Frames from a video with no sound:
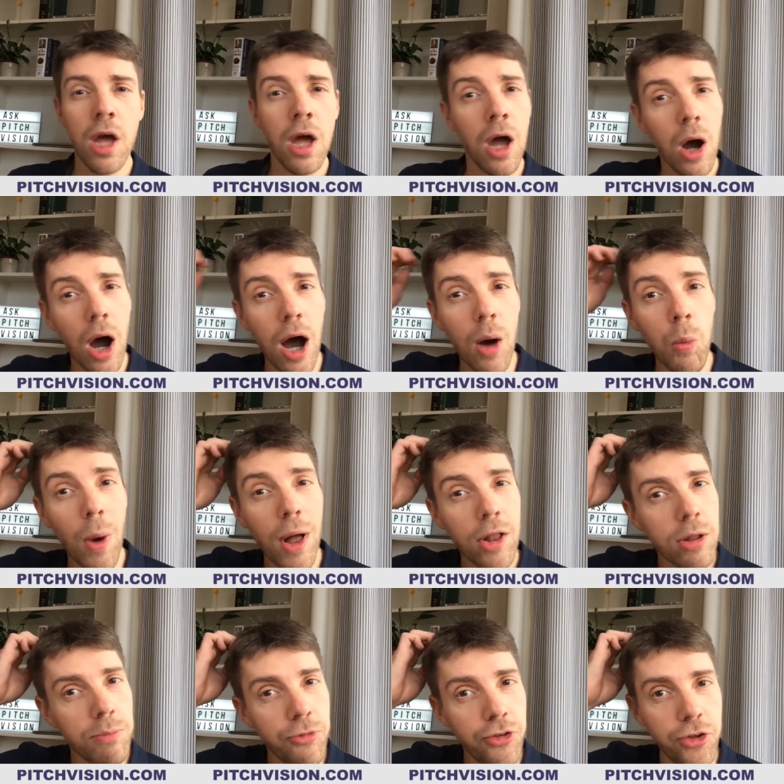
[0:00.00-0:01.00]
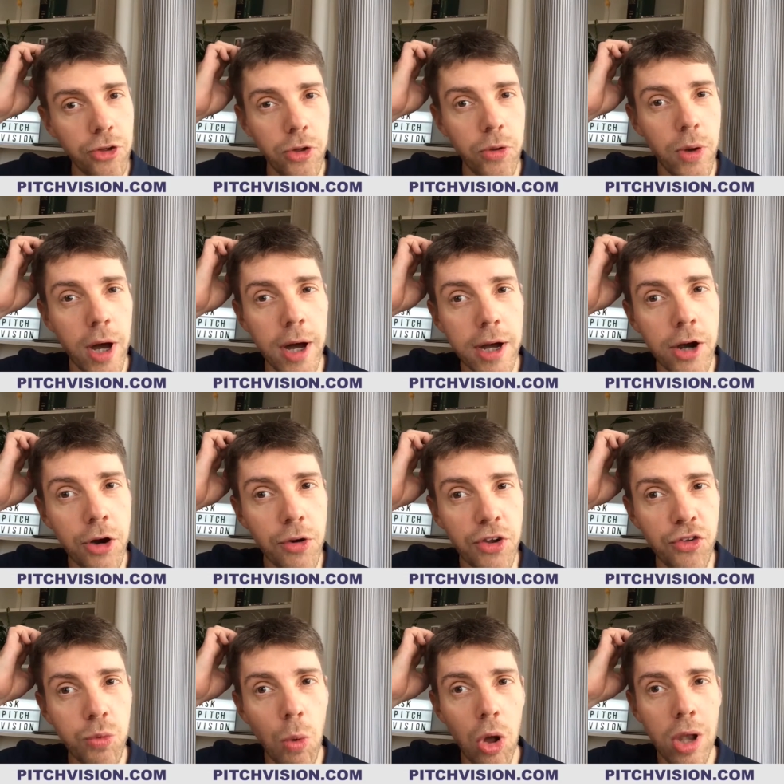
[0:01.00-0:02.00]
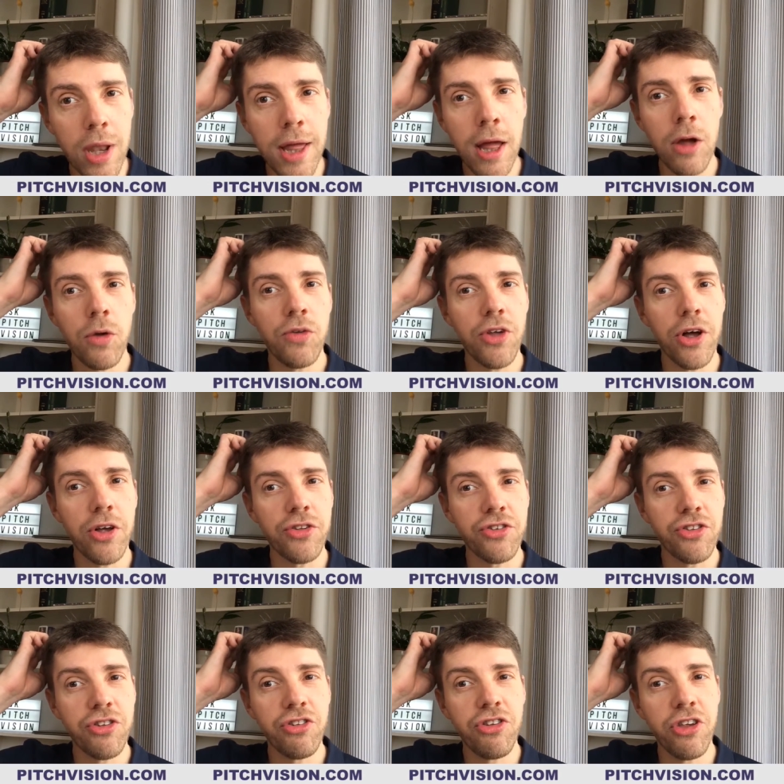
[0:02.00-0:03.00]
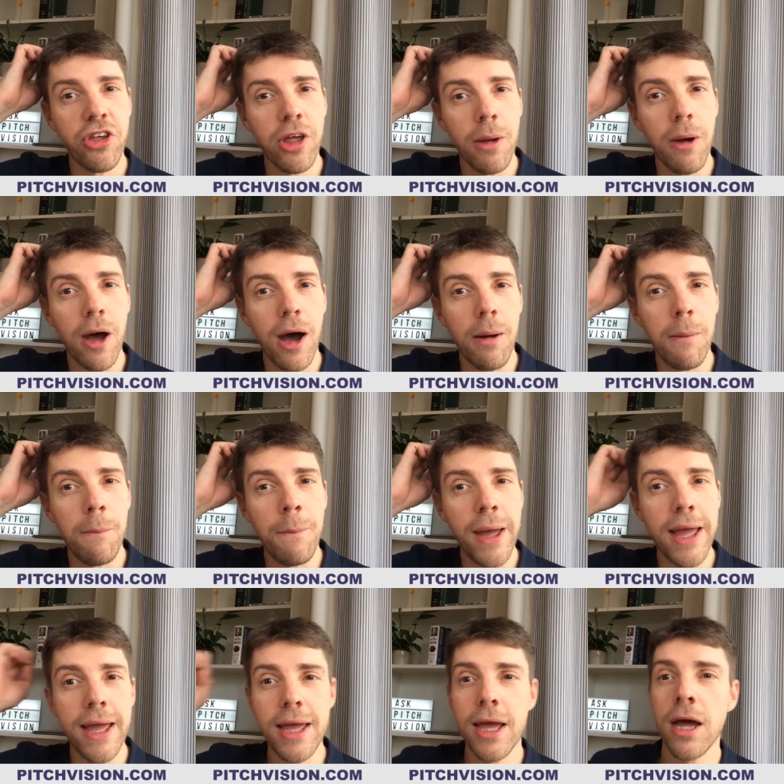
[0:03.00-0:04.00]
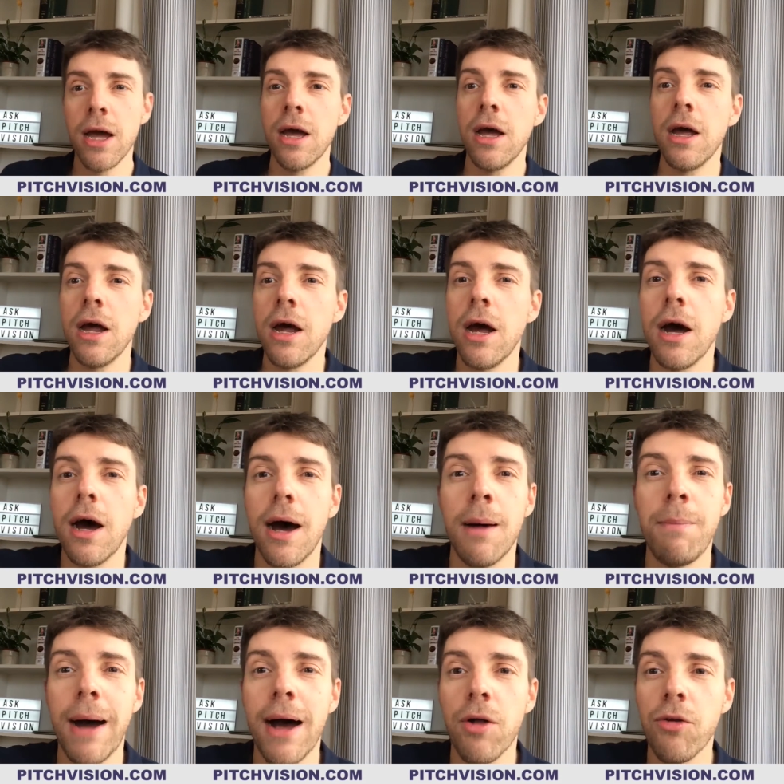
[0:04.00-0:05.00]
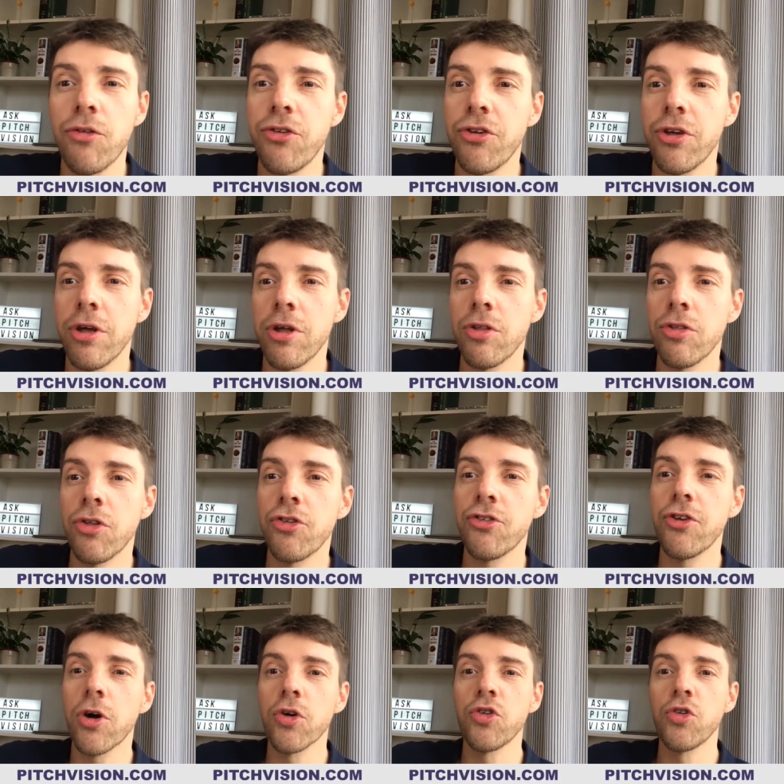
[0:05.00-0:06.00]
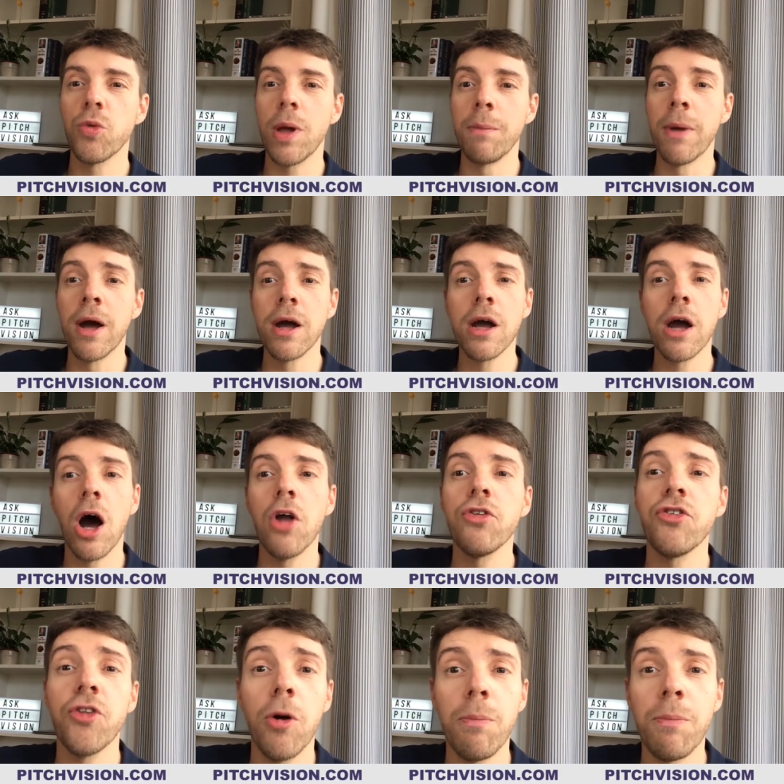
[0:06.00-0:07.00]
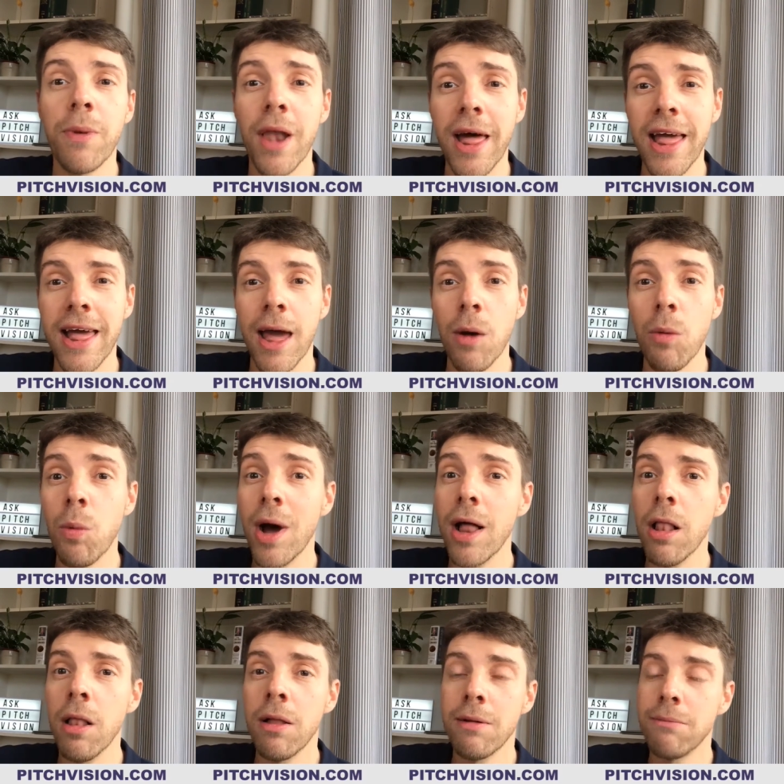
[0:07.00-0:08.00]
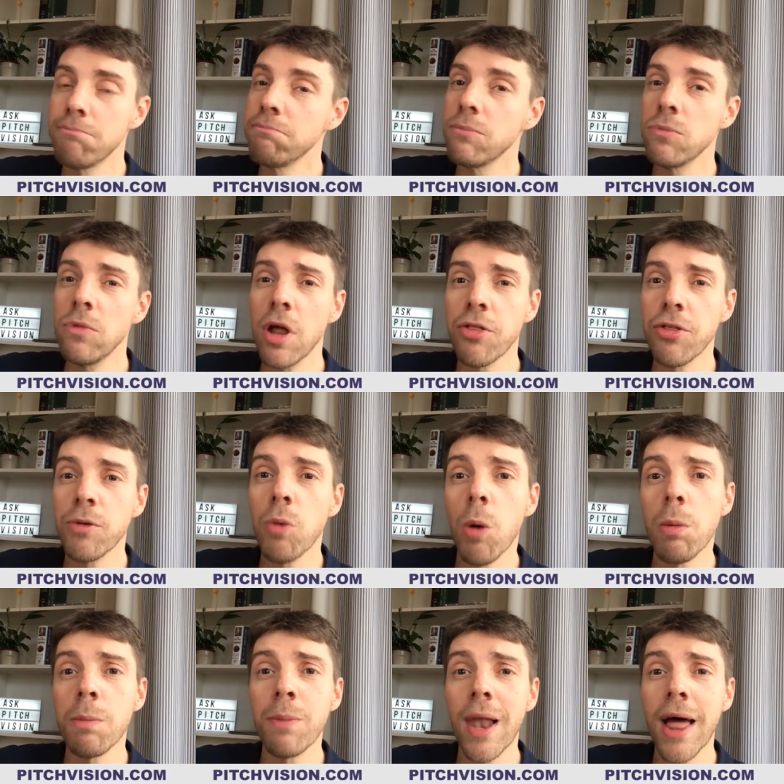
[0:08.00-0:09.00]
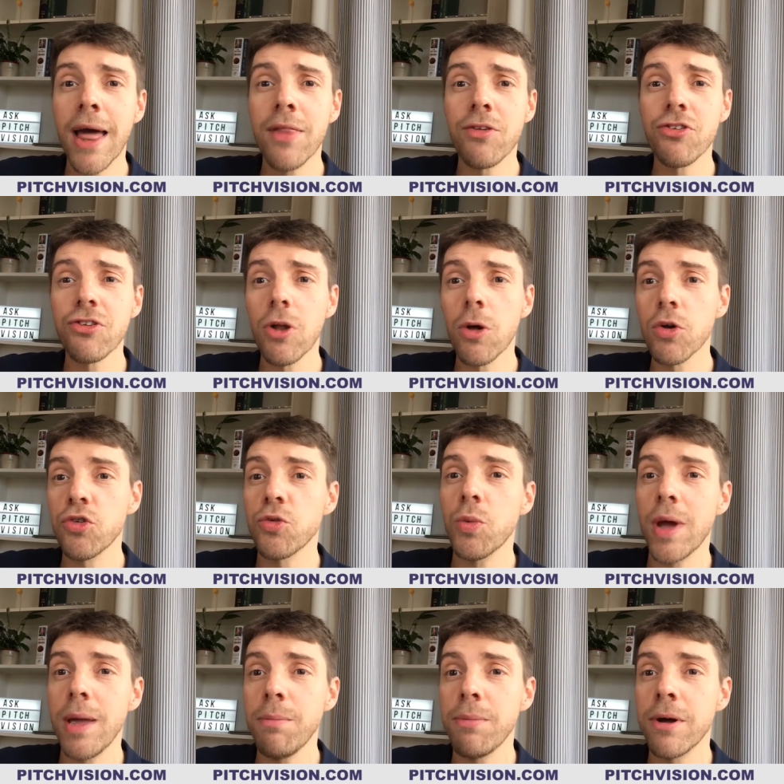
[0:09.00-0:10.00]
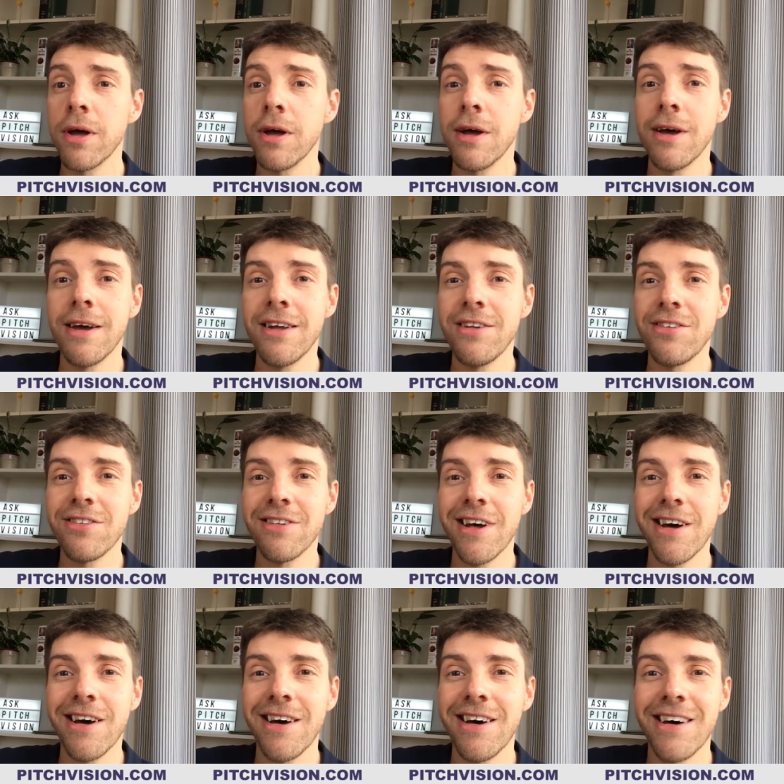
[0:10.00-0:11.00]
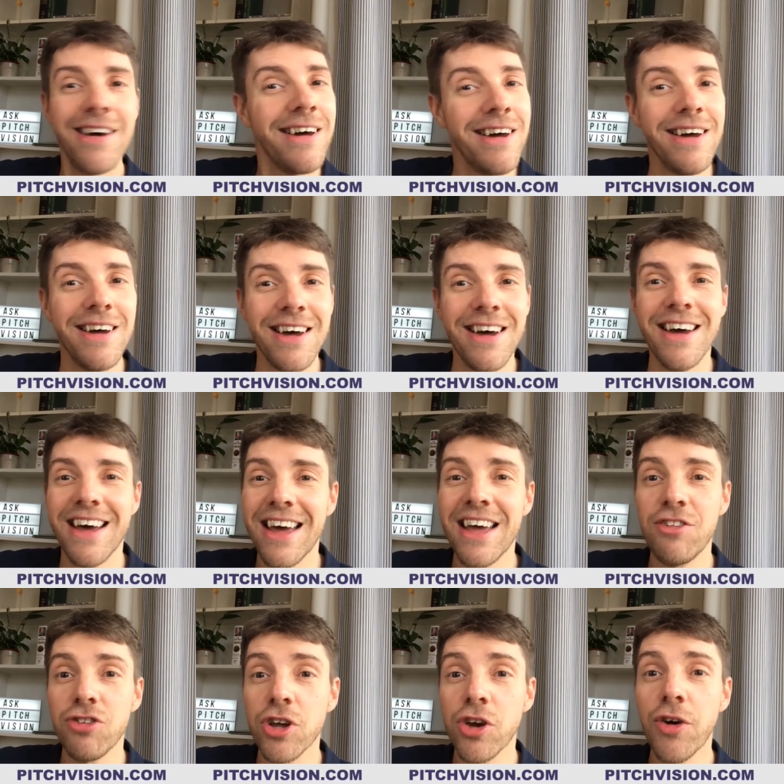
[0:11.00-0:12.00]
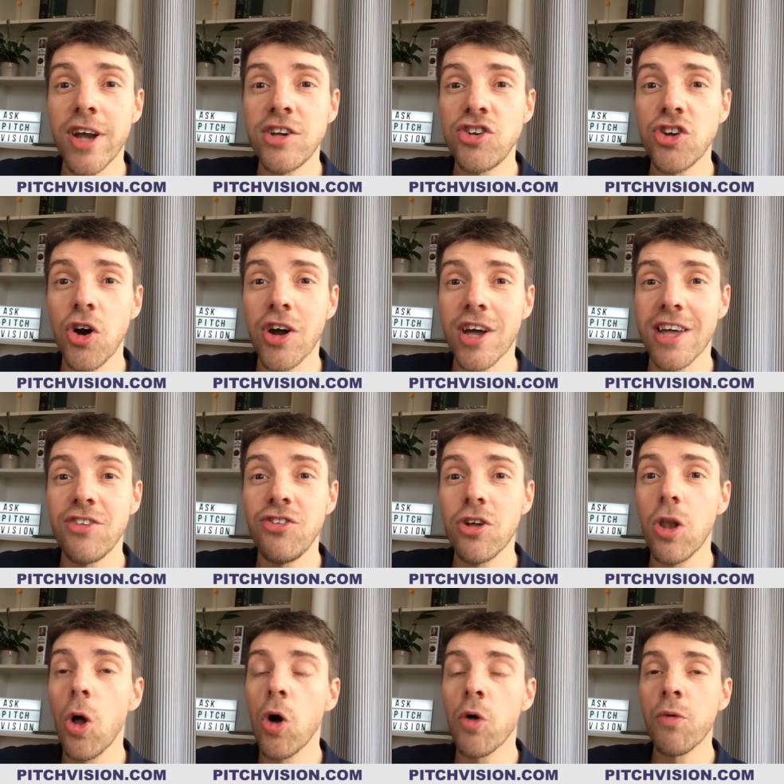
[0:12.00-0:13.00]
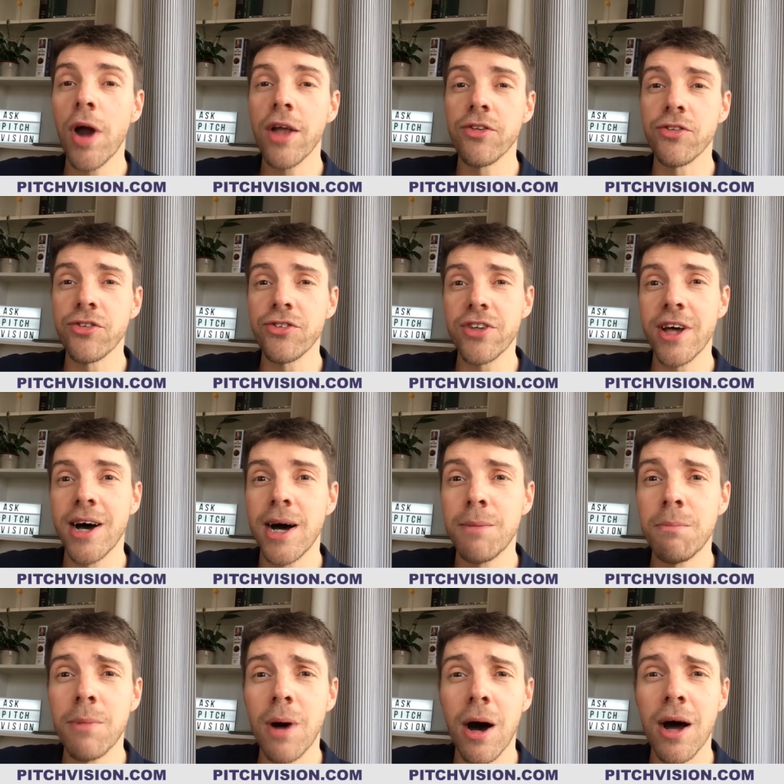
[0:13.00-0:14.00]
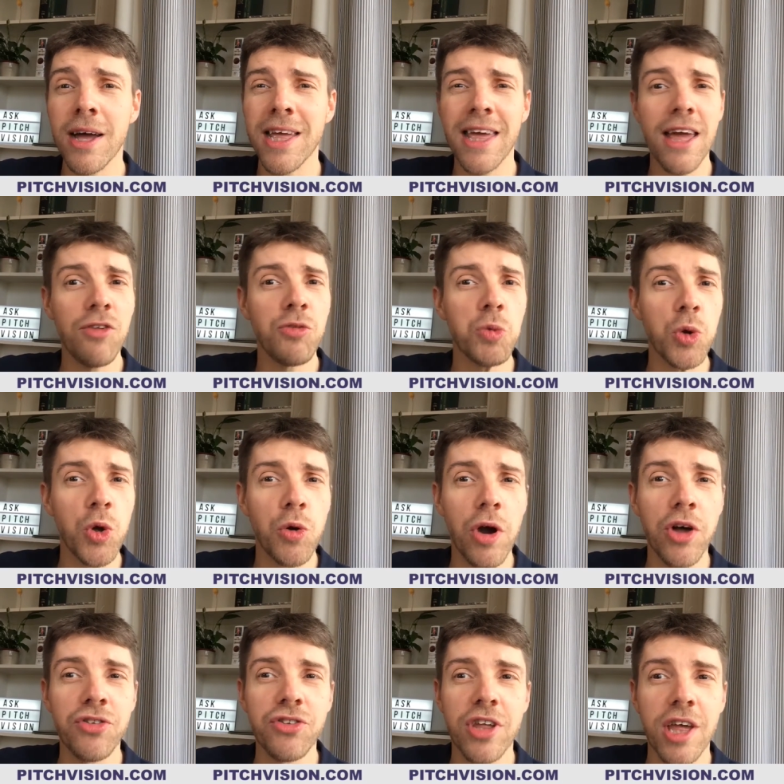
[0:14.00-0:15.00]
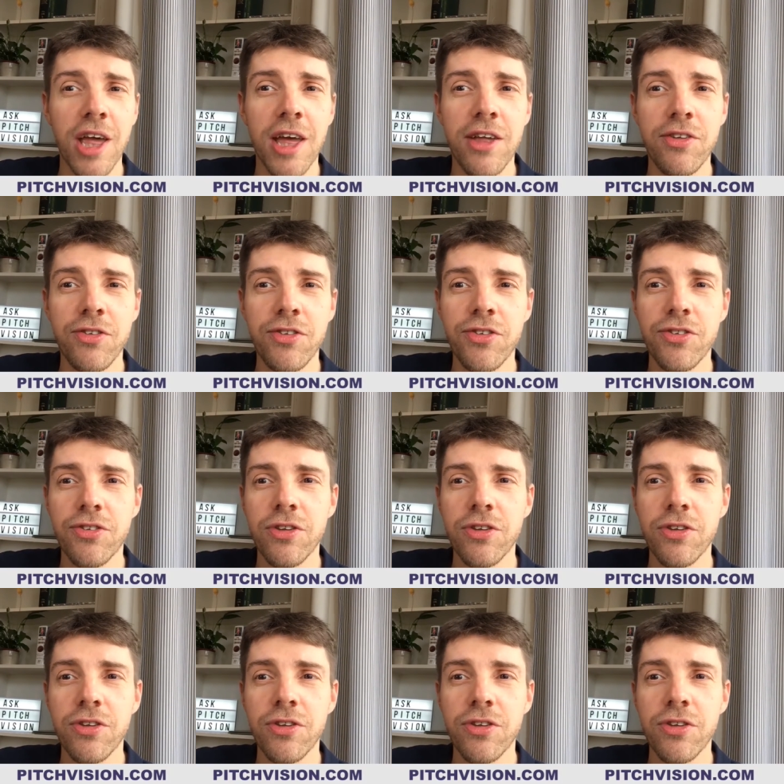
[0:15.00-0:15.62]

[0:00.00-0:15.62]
Welcome to Chris Watley, who's asked me about the slog sweep. Can't stop playing it. Well, nothing wrong with playing the slog sweep. It's a great shot. It gets you a lot of runs. I guess what you're asking is,